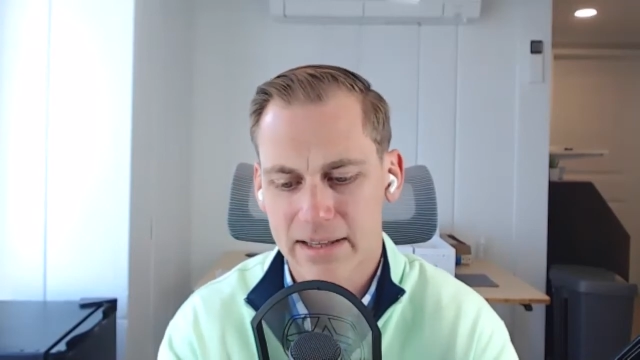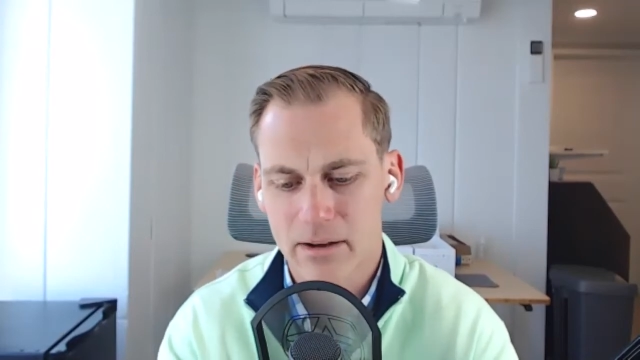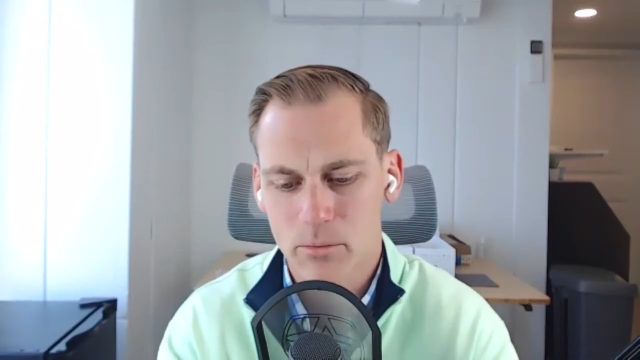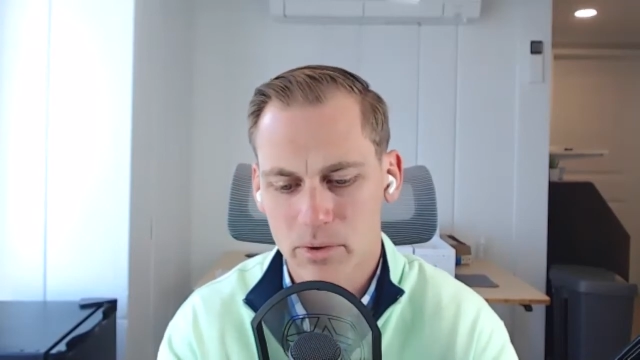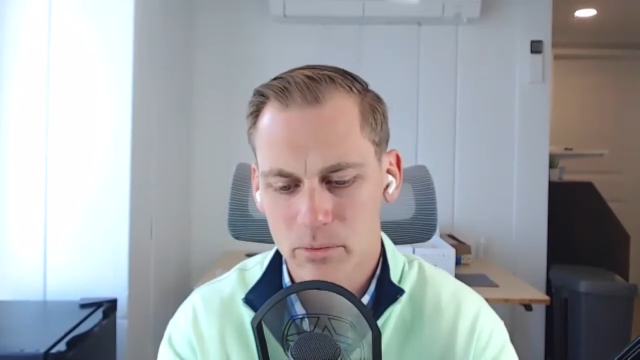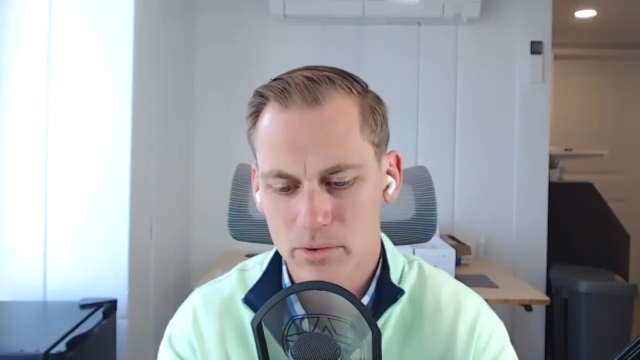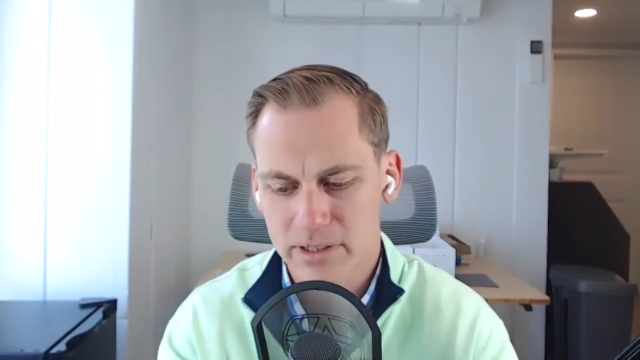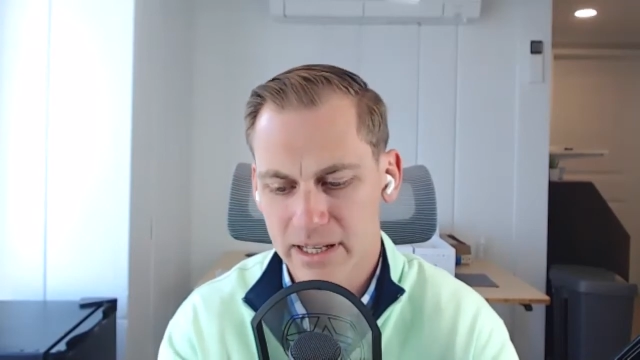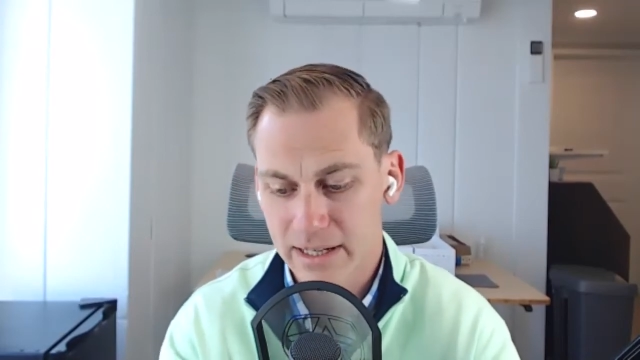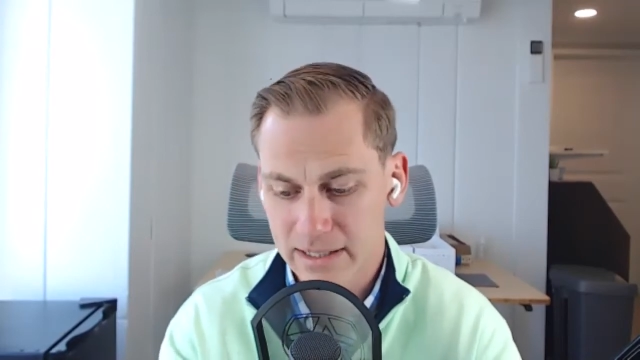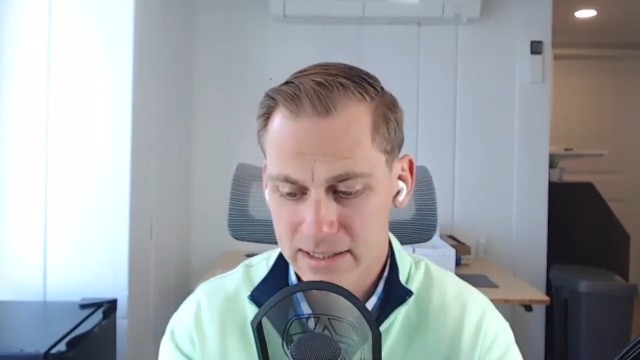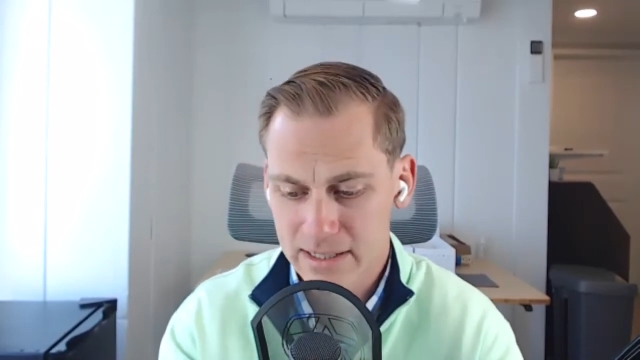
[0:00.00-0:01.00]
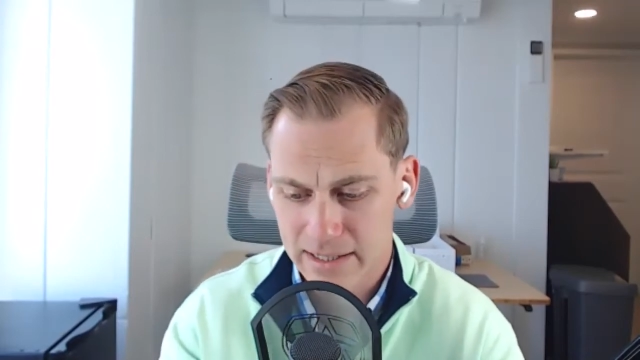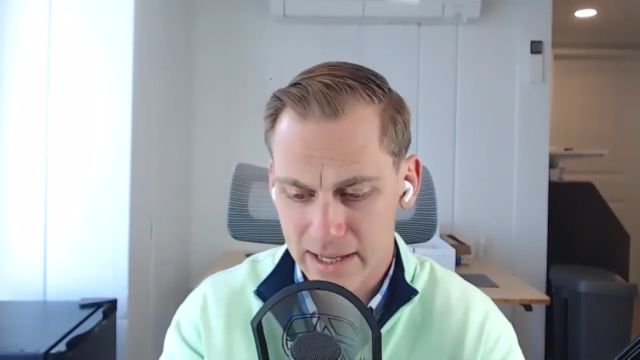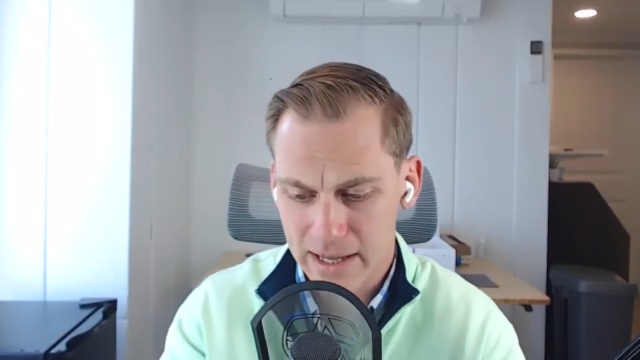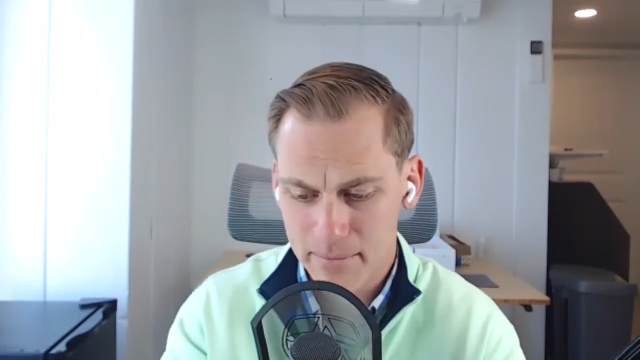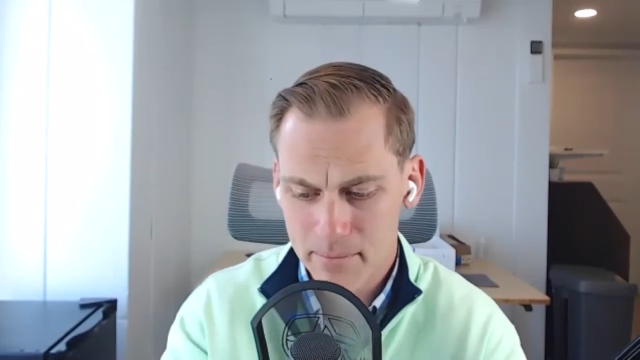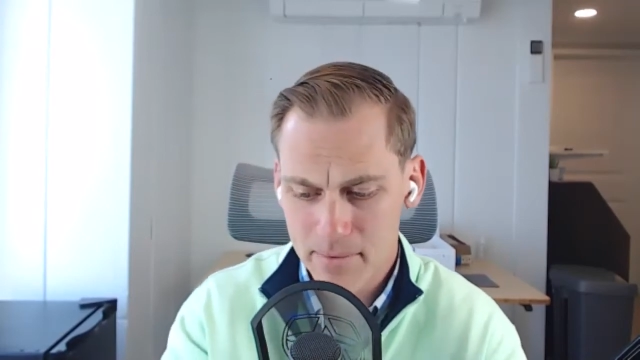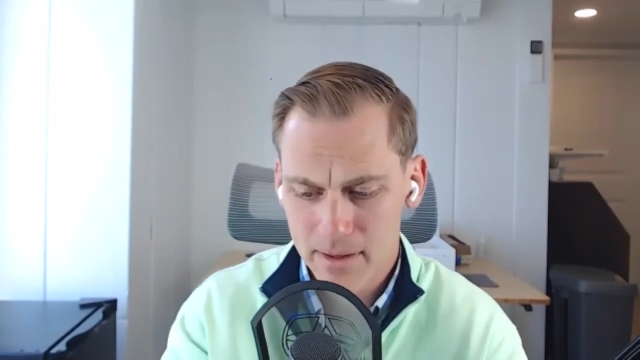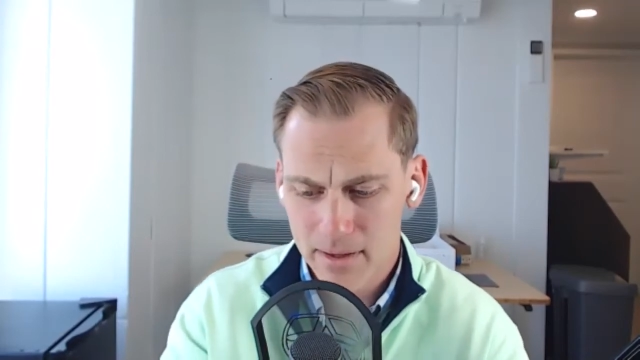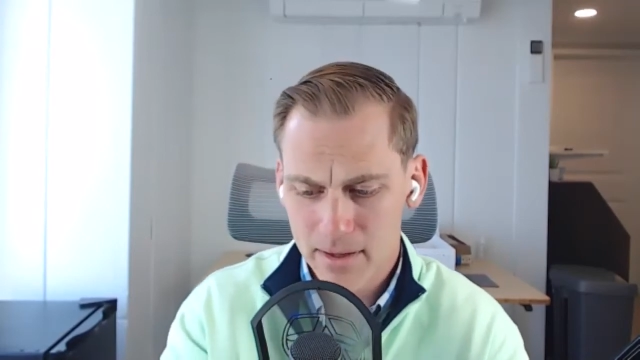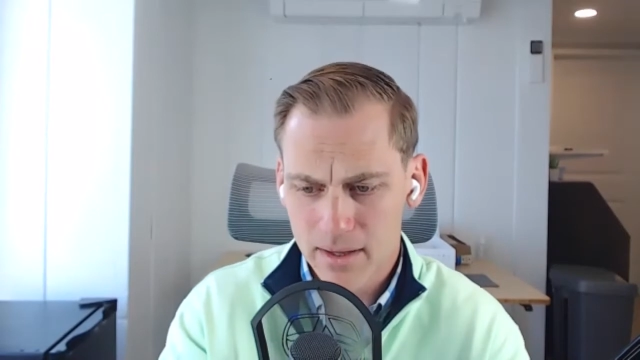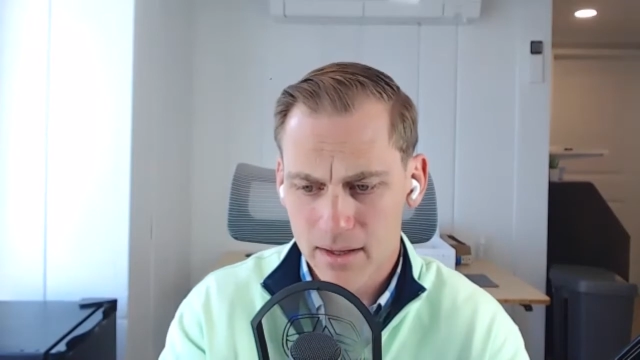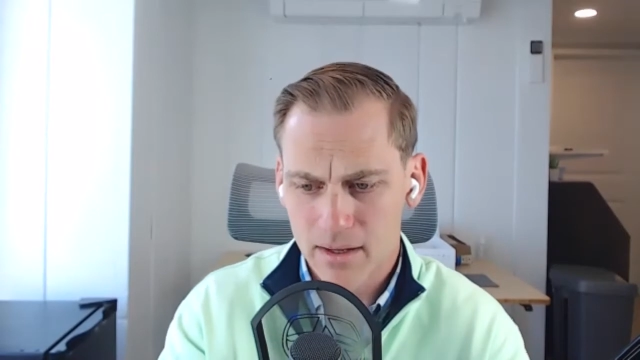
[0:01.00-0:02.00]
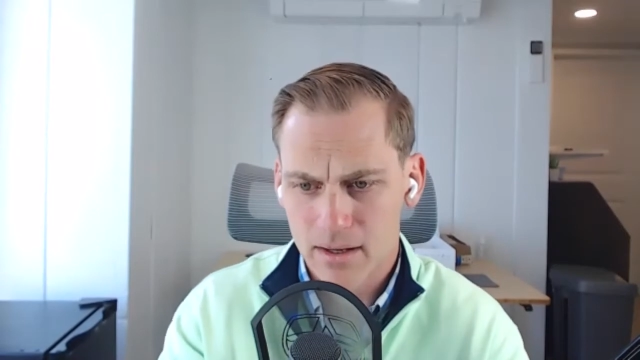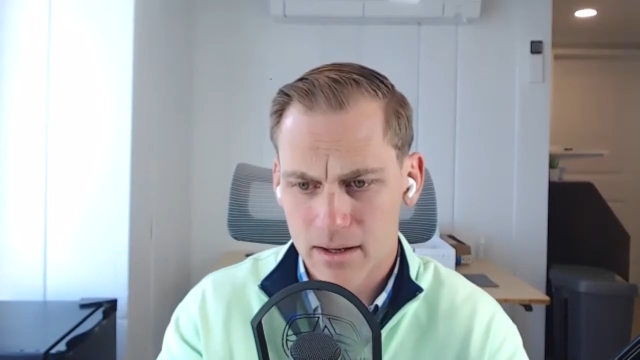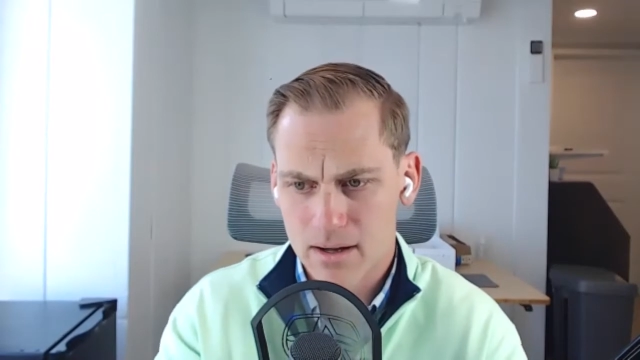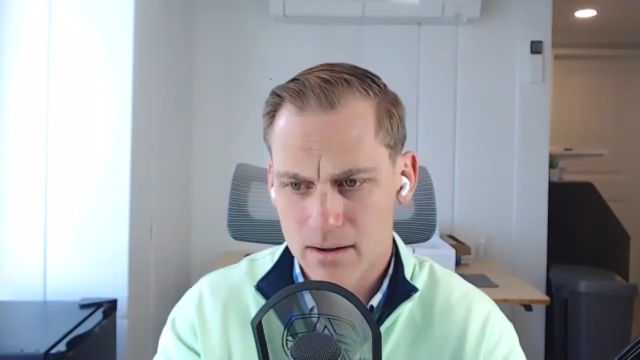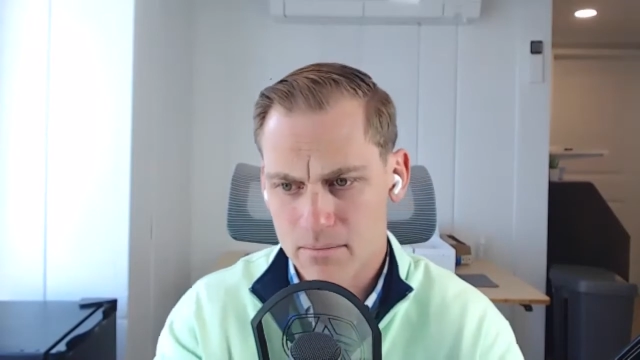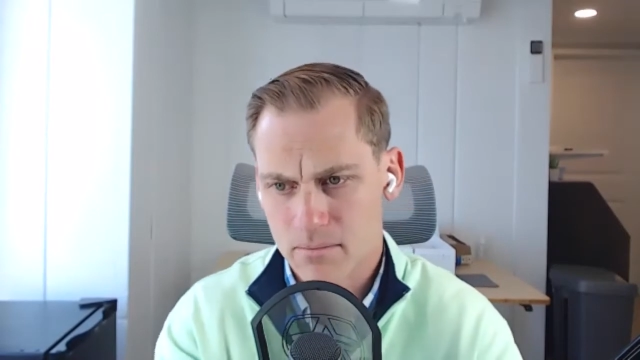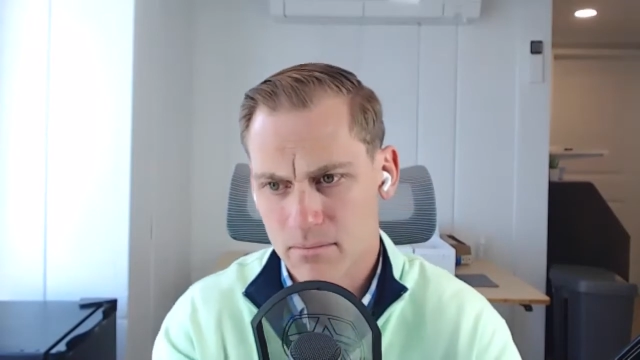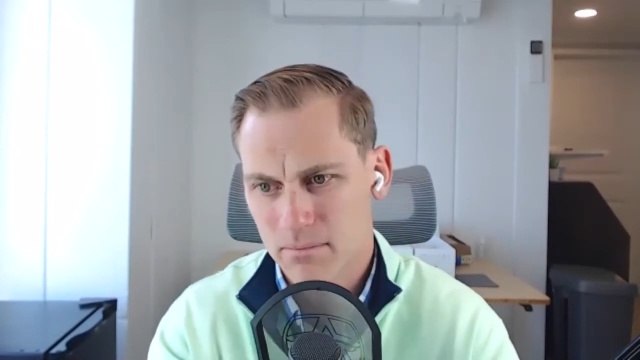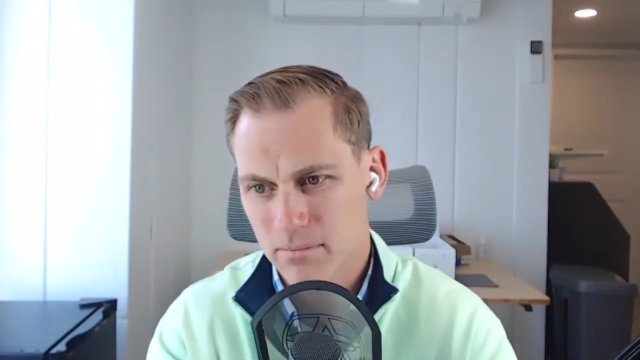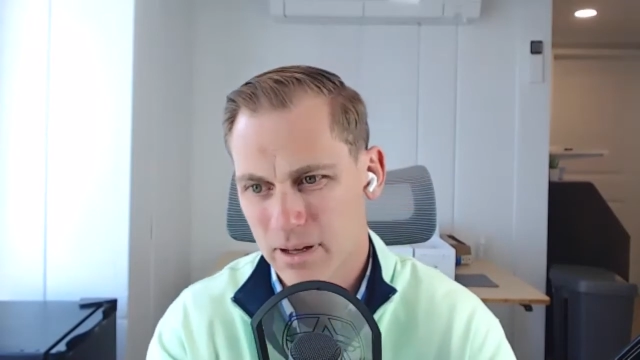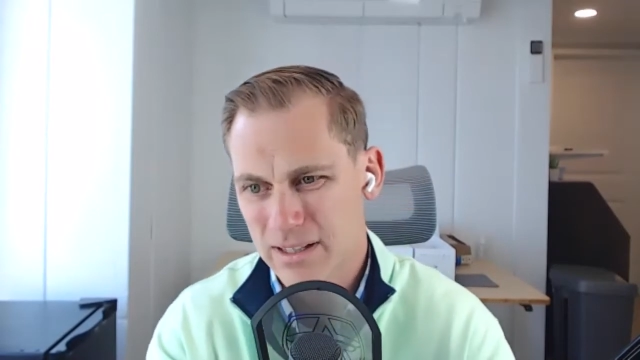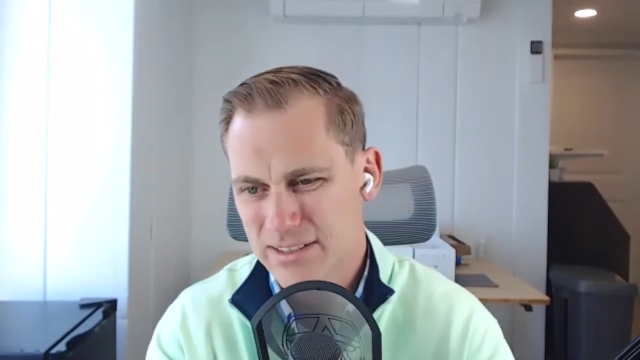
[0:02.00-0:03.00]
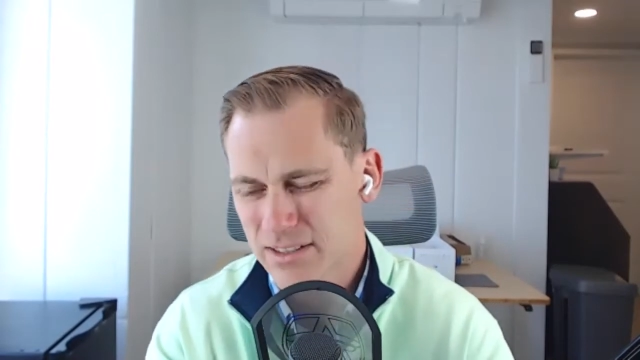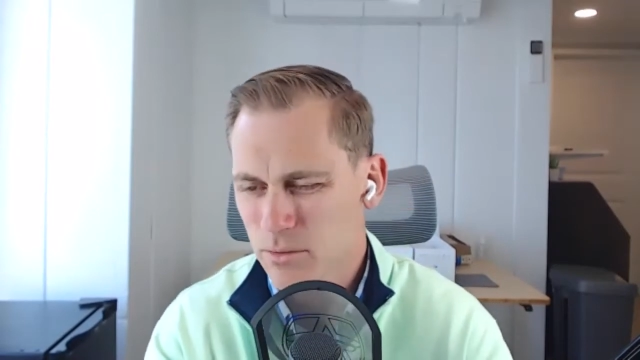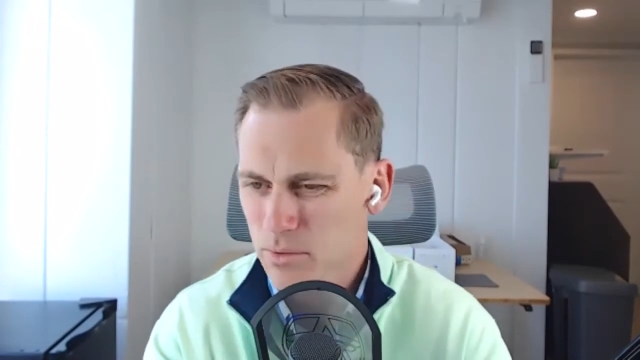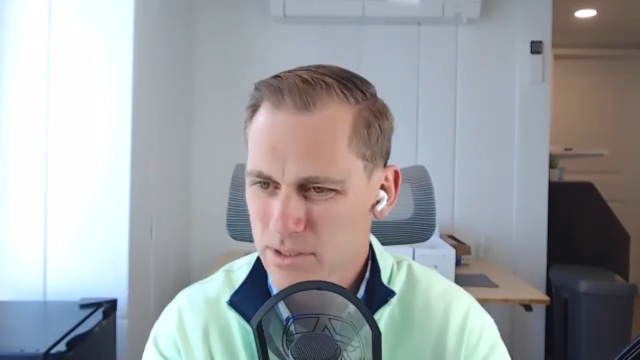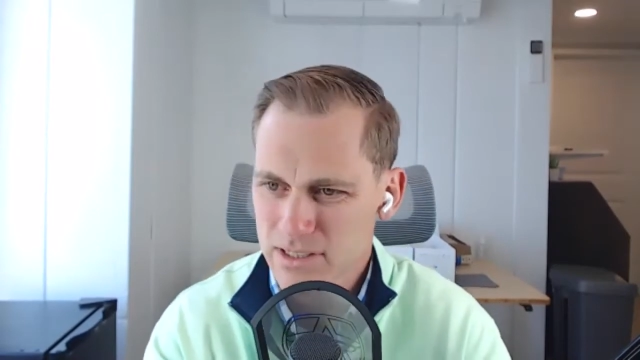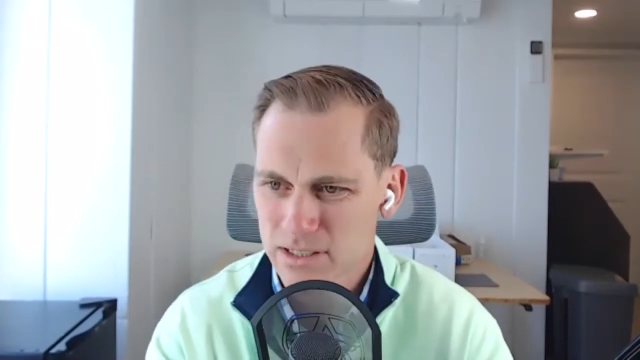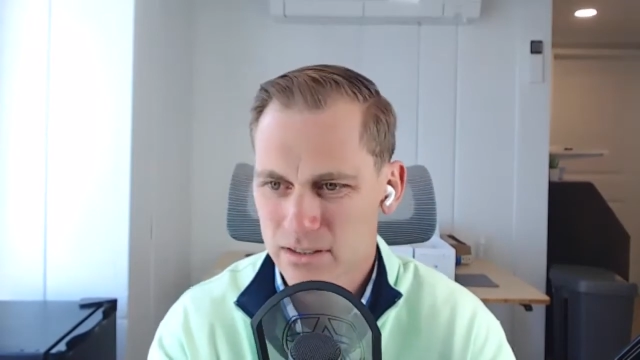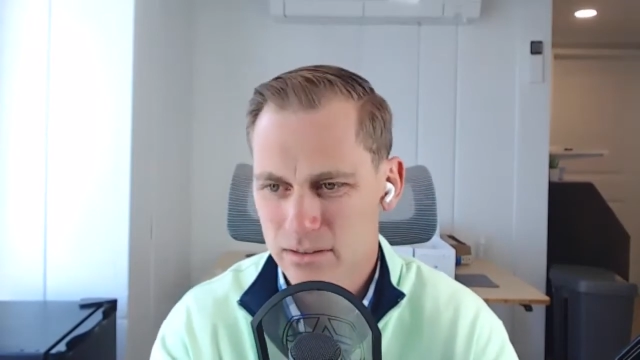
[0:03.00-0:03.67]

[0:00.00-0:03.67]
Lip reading: that we would get into the game. I still wasn't